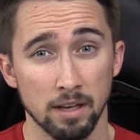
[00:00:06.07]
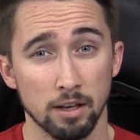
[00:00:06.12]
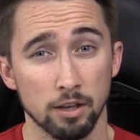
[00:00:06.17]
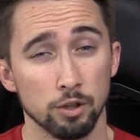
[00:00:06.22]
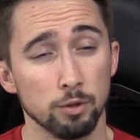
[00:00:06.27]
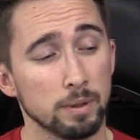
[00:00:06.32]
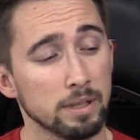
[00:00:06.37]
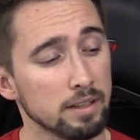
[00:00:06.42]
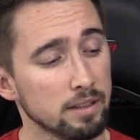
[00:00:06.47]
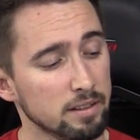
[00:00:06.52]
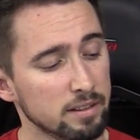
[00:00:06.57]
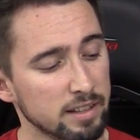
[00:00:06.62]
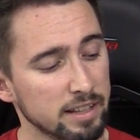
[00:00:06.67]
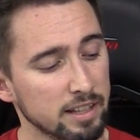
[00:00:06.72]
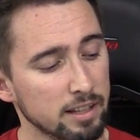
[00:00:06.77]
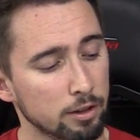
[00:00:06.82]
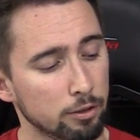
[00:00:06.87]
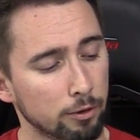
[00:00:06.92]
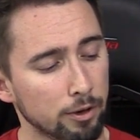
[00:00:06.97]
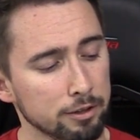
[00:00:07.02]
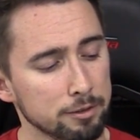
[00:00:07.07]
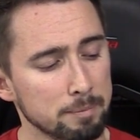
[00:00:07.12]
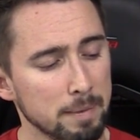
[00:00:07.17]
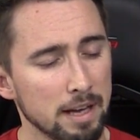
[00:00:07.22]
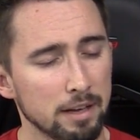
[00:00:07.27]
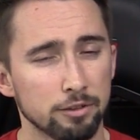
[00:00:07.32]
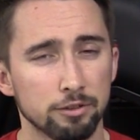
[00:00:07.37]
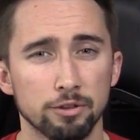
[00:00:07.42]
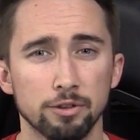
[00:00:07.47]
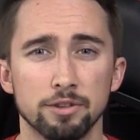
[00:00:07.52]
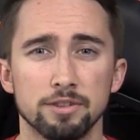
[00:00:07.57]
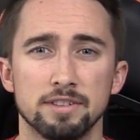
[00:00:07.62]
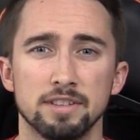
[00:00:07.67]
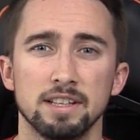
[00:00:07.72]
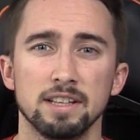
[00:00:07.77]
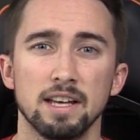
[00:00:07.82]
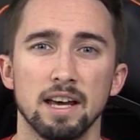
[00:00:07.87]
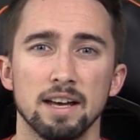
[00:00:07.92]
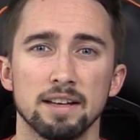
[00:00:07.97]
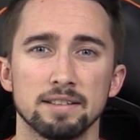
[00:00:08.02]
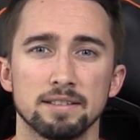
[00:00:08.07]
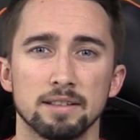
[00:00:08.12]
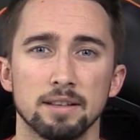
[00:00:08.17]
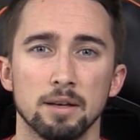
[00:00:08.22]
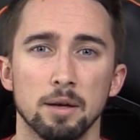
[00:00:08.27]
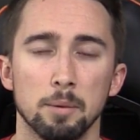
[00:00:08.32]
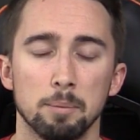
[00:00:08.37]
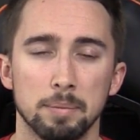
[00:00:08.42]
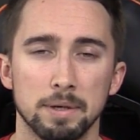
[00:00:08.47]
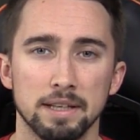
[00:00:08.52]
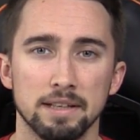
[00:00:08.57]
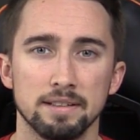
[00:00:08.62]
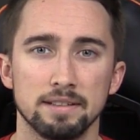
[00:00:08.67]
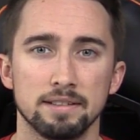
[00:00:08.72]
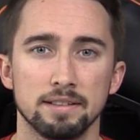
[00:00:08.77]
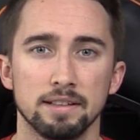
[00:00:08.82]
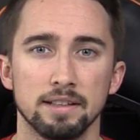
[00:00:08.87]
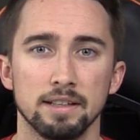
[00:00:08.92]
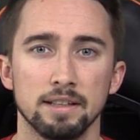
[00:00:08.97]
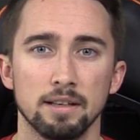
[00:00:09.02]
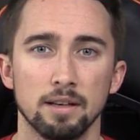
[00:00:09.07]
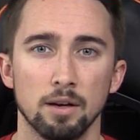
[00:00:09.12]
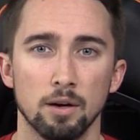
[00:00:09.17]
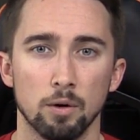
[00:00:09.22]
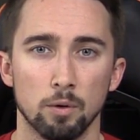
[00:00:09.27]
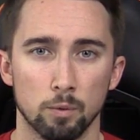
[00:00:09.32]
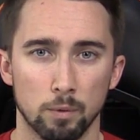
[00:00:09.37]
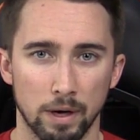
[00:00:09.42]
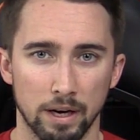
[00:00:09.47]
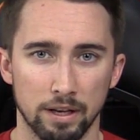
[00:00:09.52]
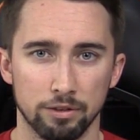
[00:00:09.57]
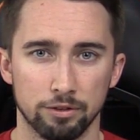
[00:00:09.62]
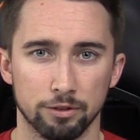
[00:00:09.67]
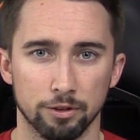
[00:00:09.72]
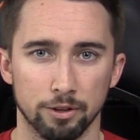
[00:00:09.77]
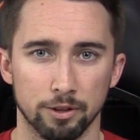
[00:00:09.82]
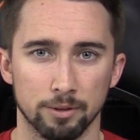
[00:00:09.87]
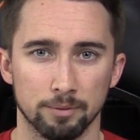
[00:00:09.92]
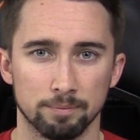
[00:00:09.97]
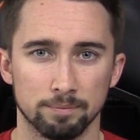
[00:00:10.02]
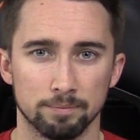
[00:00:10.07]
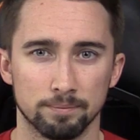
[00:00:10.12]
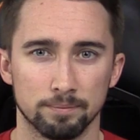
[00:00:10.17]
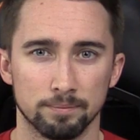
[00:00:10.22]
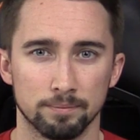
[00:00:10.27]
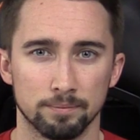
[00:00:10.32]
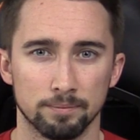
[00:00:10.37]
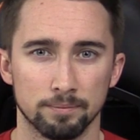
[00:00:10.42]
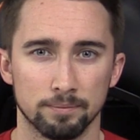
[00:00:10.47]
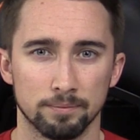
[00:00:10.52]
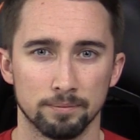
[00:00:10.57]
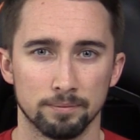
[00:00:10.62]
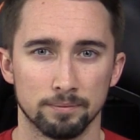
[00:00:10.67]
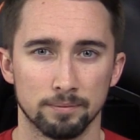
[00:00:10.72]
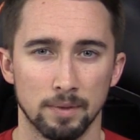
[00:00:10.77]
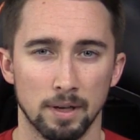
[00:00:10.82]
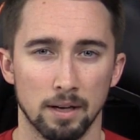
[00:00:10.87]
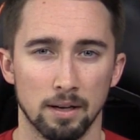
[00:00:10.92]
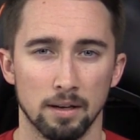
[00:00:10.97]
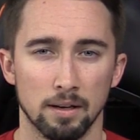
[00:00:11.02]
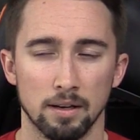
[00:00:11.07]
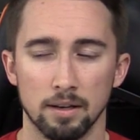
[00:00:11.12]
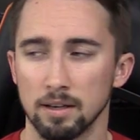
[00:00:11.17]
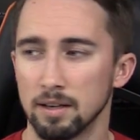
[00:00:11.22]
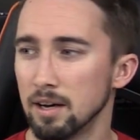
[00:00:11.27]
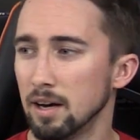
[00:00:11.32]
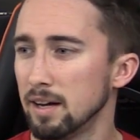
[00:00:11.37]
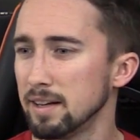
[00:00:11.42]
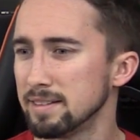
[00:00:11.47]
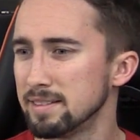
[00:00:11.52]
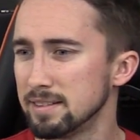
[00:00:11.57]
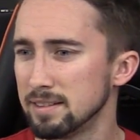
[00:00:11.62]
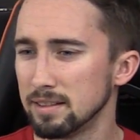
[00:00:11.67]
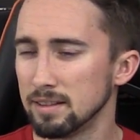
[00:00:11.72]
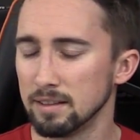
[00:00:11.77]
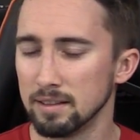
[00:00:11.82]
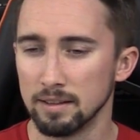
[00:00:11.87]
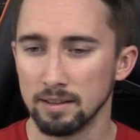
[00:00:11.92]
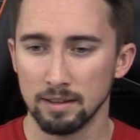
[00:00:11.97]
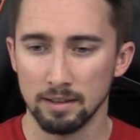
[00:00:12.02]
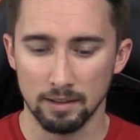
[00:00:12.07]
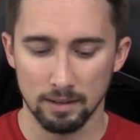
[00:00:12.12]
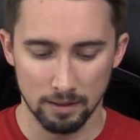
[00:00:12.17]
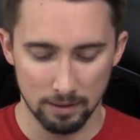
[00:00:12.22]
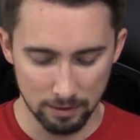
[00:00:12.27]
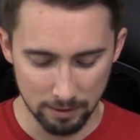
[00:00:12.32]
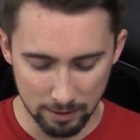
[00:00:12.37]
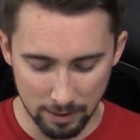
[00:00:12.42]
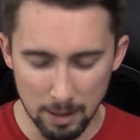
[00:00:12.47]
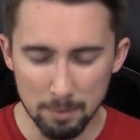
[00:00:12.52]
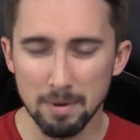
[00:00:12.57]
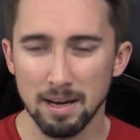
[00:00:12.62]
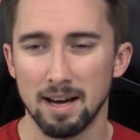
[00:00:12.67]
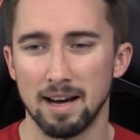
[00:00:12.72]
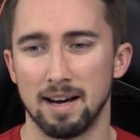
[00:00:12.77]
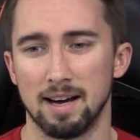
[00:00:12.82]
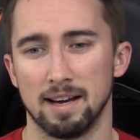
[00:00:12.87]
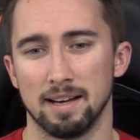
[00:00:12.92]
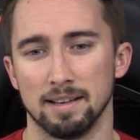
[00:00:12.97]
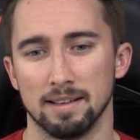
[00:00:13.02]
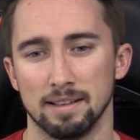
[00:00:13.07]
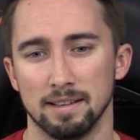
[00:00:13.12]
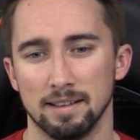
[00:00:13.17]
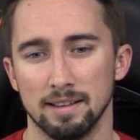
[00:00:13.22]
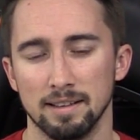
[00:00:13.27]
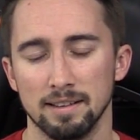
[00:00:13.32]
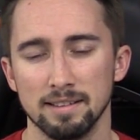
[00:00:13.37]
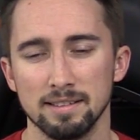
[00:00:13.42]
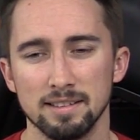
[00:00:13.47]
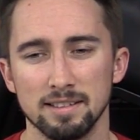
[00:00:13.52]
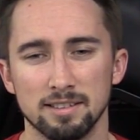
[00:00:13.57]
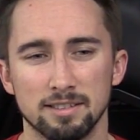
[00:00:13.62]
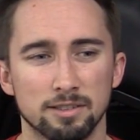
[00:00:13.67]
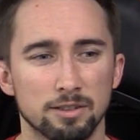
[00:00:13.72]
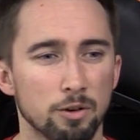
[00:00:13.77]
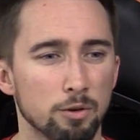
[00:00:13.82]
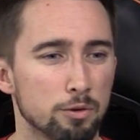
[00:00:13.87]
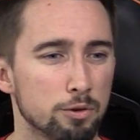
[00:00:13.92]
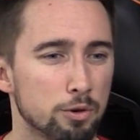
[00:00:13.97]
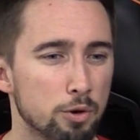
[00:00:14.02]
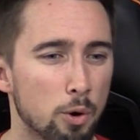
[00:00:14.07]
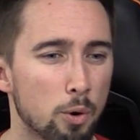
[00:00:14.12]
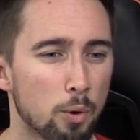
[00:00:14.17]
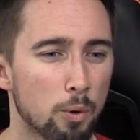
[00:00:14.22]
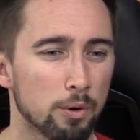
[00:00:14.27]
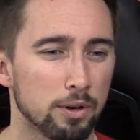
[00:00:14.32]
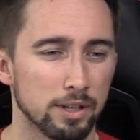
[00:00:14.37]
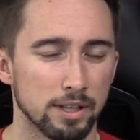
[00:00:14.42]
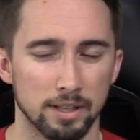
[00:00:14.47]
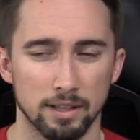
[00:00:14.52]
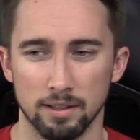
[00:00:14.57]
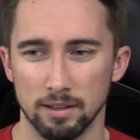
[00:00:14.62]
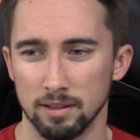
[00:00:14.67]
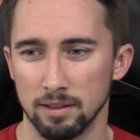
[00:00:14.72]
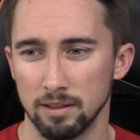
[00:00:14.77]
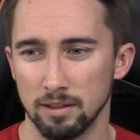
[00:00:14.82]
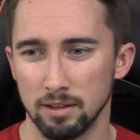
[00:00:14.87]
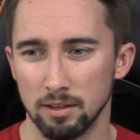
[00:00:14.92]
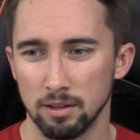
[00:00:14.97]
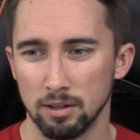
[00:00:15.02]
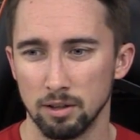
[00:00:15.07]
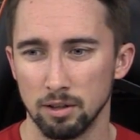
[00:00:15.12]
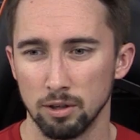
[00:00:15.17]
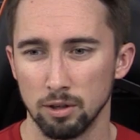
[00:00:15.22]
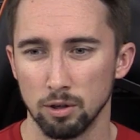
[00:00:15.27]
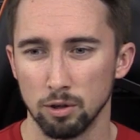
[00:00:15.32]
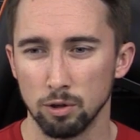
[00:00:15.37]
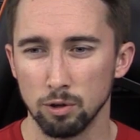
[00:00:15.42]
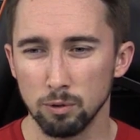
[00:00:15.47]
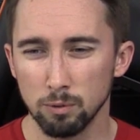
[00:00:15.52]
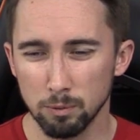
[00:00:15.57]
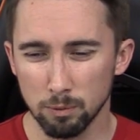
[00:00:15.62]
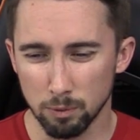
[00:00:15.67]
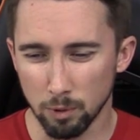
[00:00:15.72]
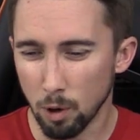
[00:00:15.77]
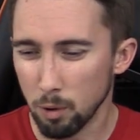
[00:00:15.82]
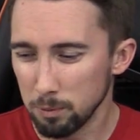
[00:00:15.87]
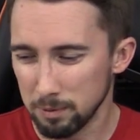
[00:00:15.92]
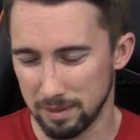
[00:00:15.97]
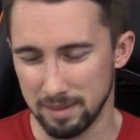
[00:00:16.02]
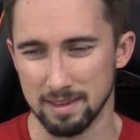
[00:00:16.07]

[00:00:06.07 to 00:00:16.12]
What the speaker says: You get the Thrustmaster TS PC Racer. Cut! Come on! This is so corny. Who wrote